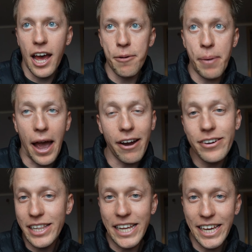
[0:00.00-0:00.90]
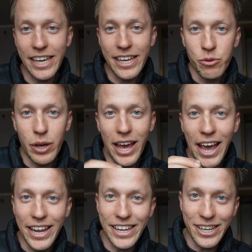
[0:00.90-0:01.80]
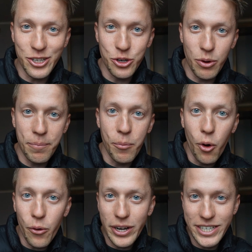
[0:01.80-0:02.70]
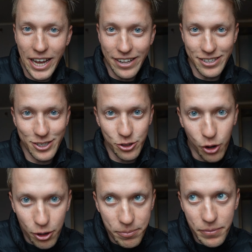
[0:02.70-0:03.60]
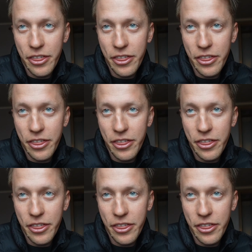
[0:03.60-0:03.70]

Apparently, we are heading into a more intense storm.